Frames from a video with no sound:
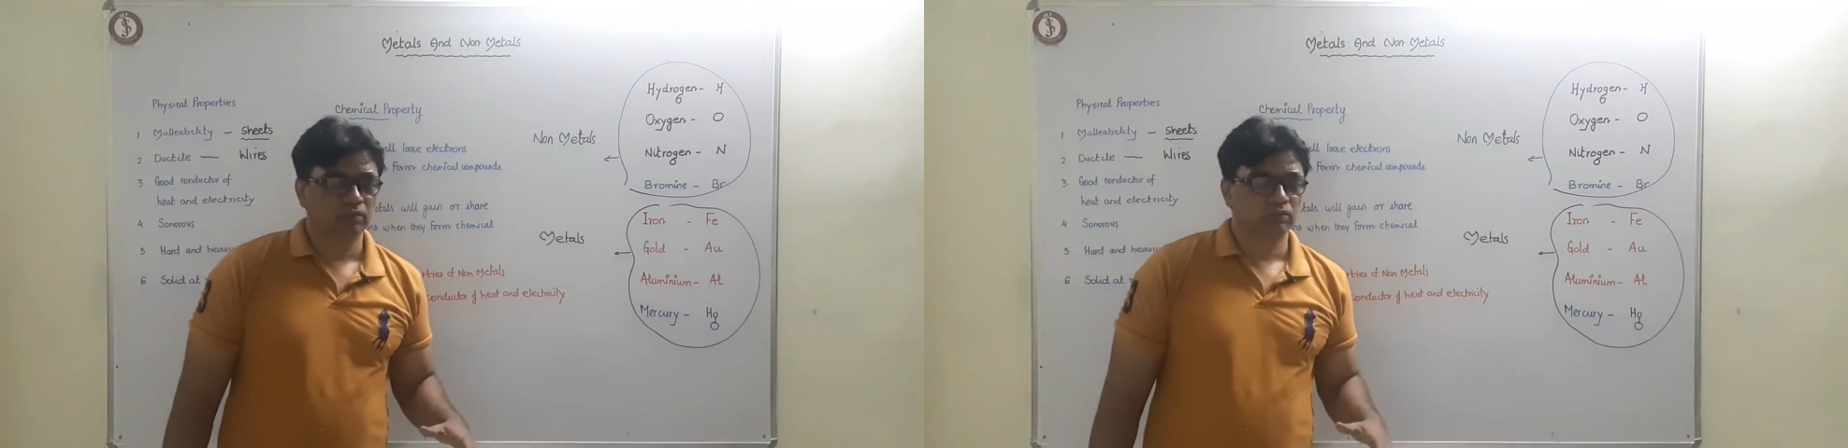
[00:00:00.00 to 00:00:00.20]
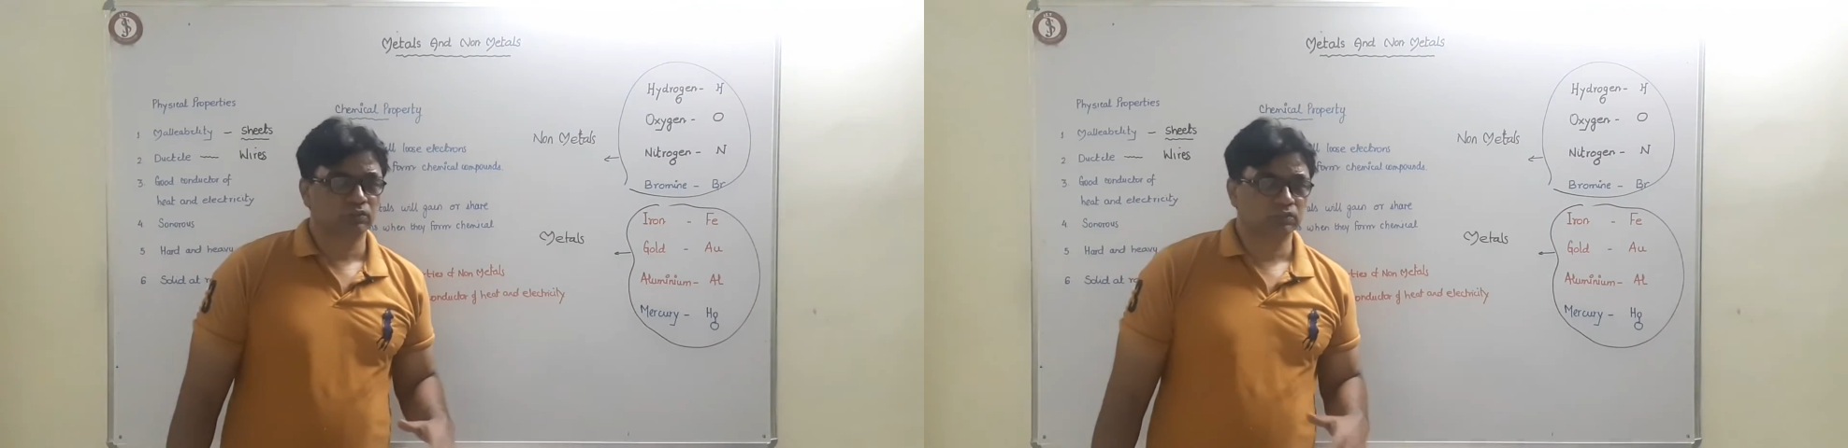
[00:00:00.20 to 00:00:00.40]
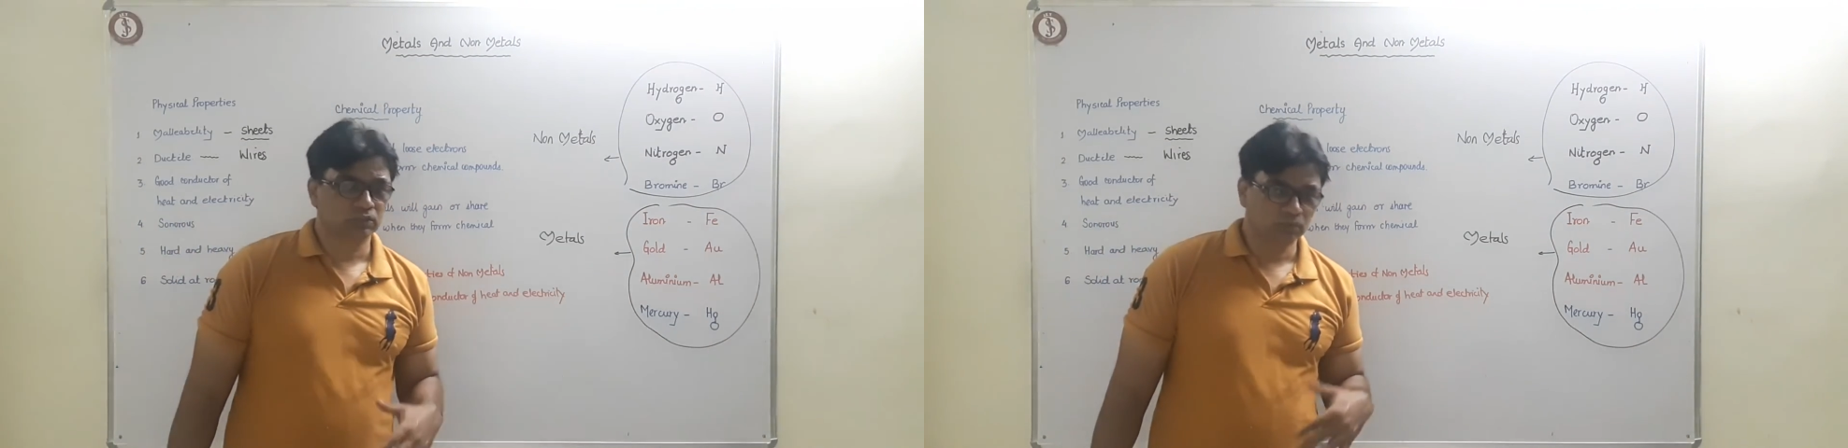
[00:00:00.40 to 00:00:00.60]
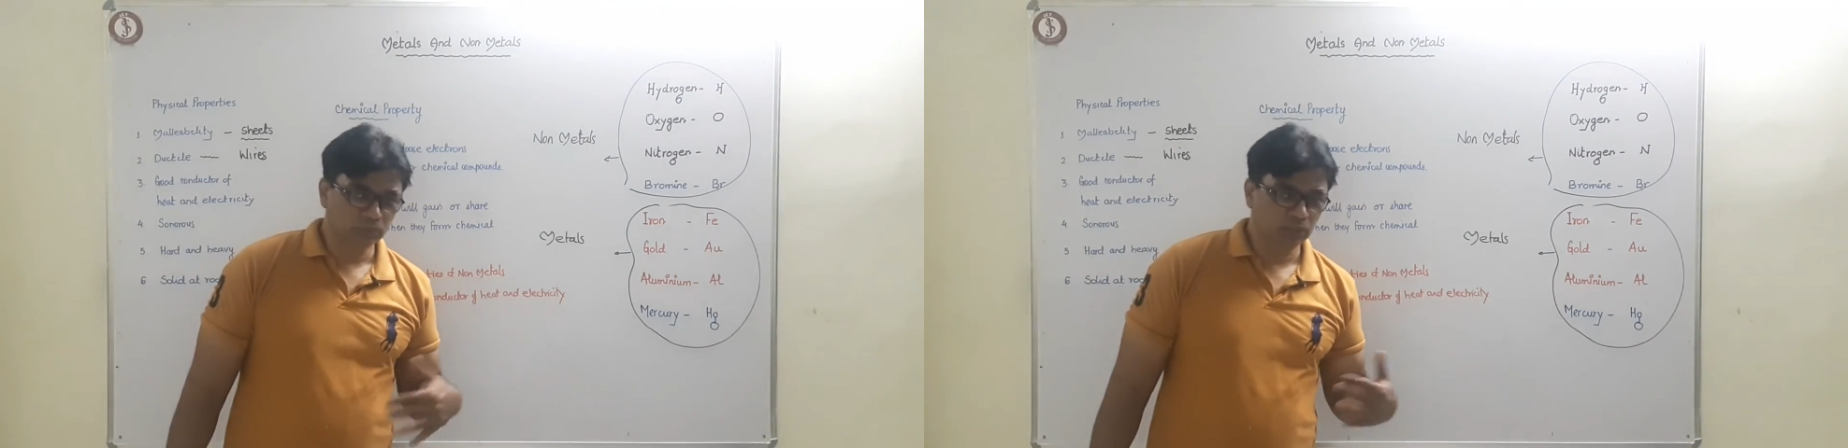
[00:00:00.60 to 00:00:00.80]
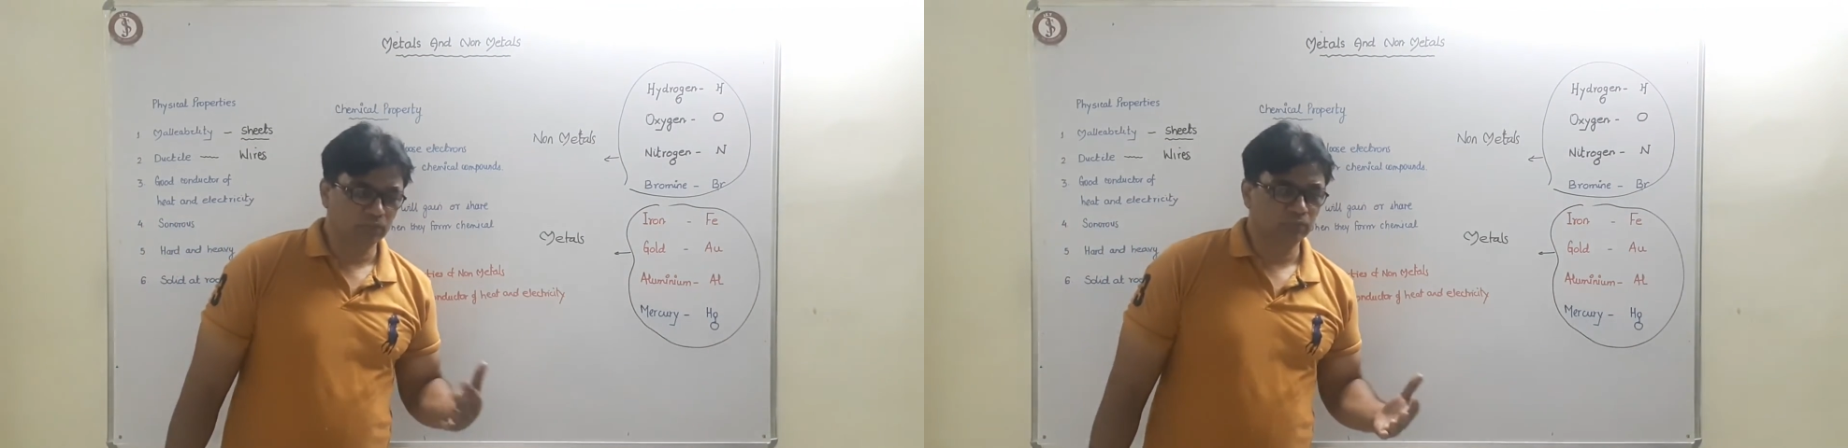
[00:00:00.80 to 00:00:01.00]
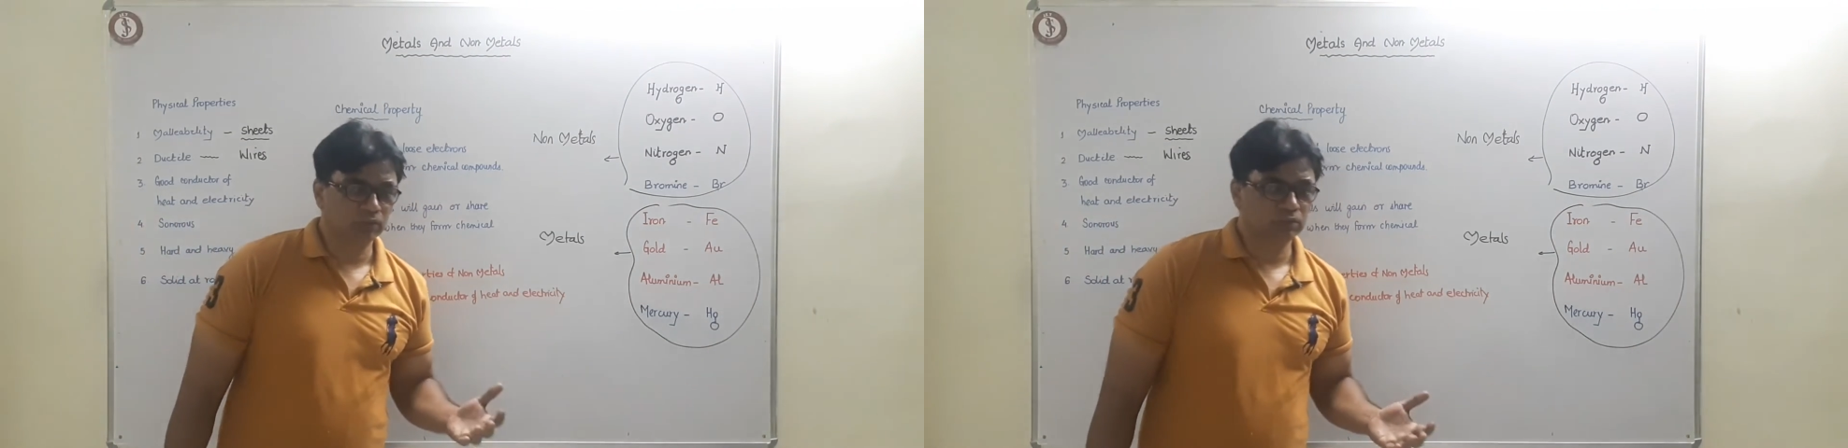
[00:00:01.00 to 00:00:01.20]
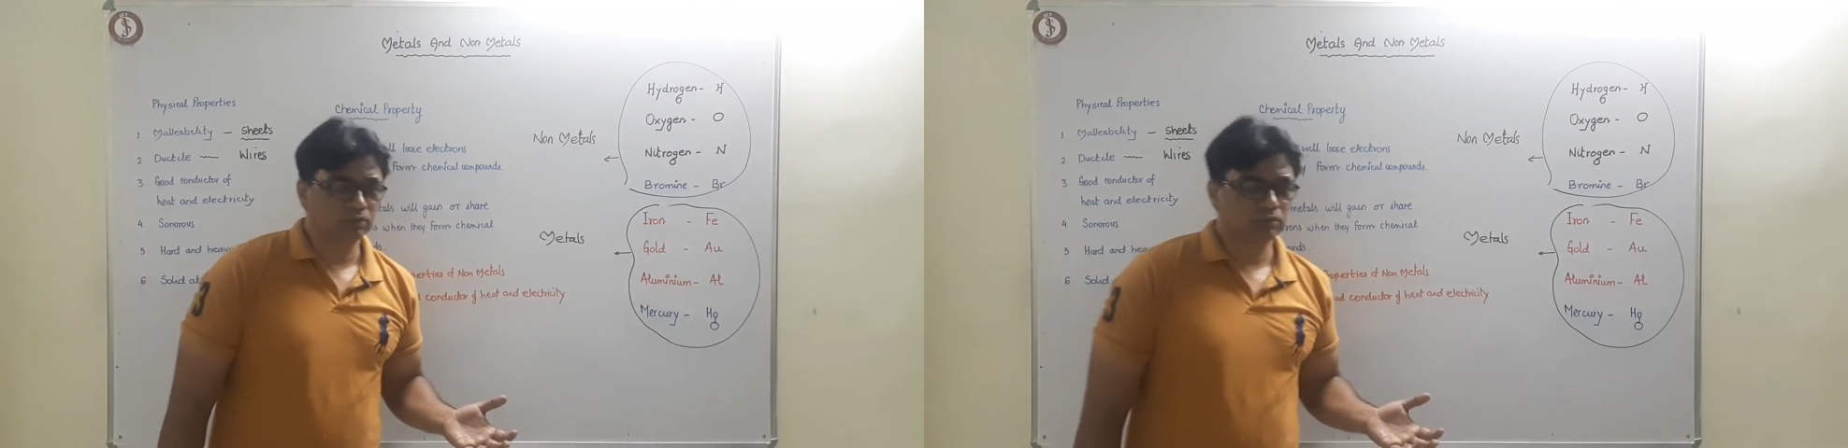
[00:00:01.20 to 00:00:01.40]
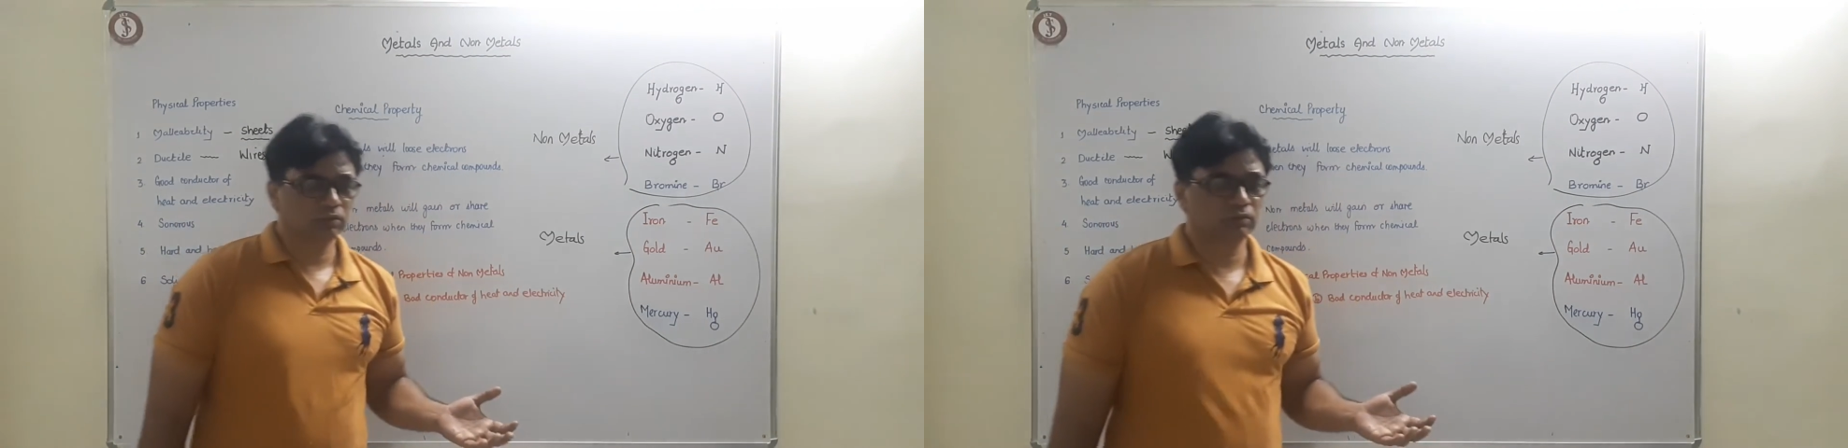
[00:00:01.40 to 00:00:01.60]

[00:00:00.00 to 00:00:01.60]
some non-metals,